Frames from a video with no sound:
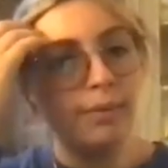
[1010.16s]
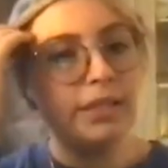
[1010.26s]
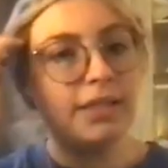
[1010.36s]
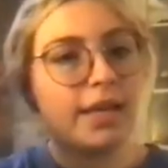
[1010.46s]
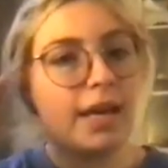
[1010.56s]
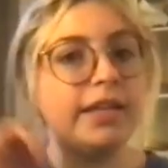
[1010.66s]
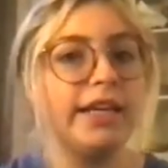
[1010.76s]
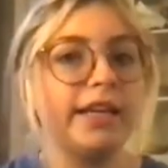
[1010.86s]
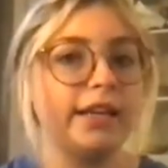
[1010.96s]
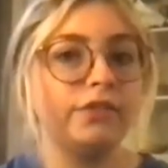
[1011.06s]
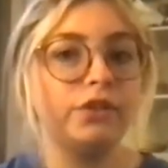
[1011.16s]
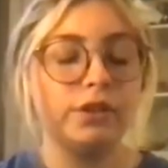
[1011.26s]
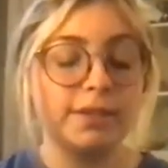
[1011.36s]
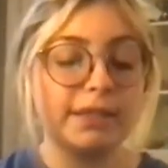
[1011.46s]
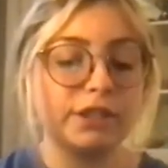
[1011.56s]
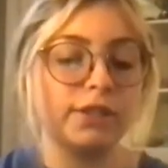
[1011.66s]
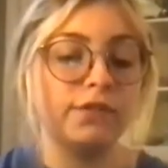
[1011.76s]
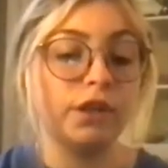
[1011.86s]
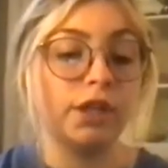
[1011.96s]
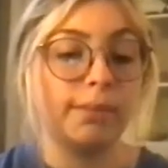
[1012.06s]
would say like if especially
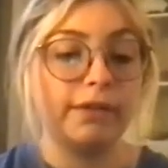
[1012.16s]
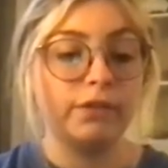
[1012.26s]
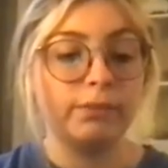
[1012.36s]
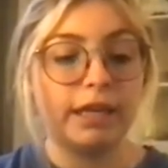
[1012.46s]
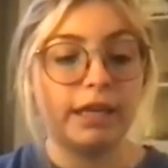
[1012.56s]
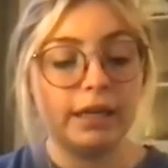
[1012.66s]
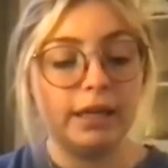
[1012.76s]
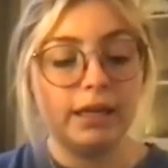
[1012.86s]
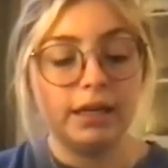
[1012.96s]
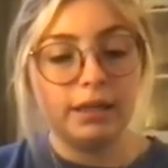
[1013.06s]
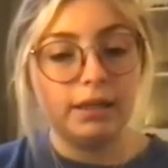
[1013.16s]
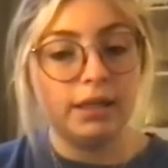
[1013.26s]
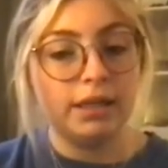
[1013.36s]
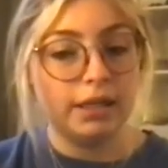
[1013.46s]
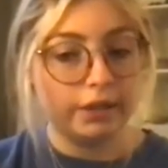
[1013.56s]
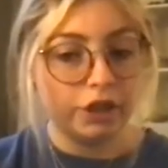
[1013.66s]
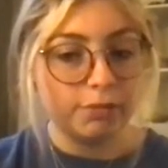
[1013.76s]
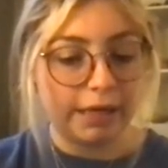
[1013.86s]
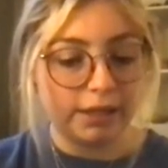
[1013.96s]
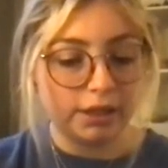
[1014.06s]
if you're coming from like an
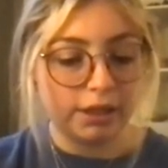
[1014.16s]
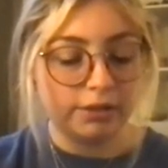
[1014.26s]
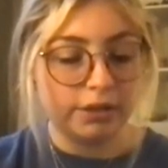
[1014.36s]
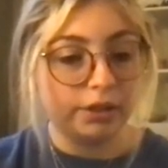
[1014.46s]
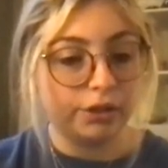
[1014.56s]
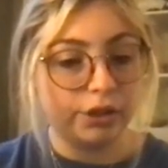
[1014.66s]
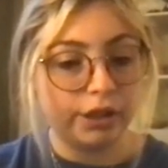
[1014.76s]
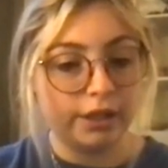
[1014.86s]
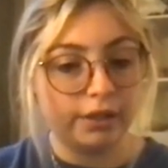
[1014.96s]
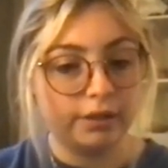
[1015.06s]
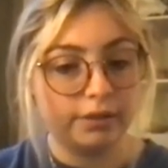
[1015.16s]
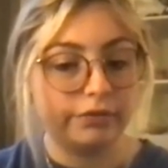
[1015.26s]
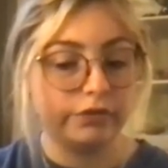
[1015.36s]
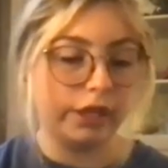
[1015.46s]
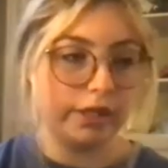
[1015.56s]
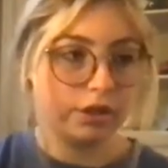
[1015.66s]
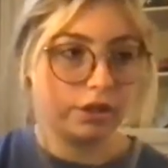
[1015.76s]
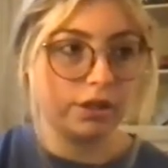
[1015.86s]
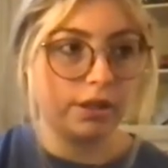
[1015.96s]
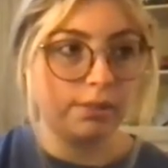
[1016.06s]
English background and learning
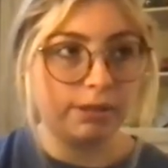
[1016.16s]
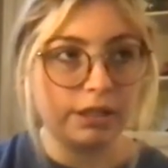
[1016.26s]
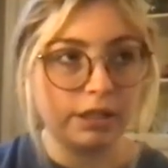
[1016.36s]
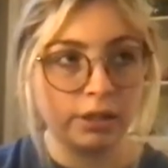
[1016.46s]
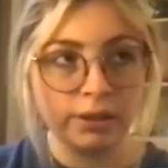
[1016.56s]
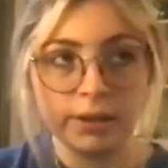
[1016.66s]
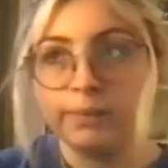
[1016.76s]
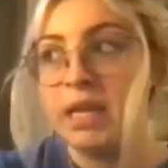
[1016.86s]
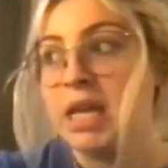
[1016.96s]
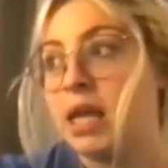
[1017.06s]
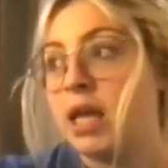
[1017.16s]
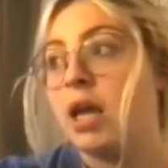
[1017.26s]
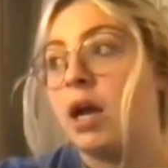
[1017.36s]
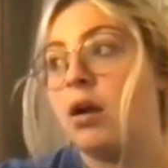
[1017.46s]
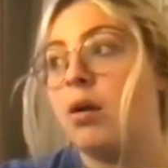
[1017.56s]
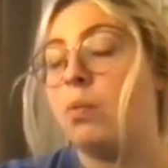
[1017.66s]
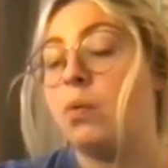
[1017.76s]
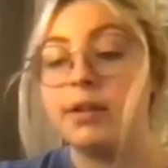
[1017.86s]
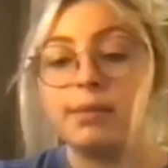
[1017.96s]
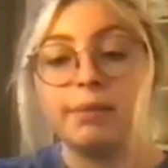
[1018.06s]
French in particular,
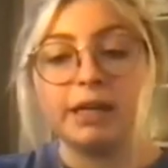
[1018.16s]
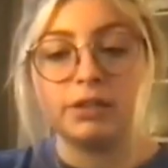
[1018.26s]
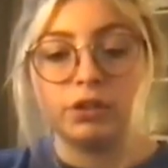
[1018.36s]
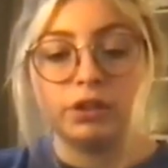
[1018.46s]
one of the biggest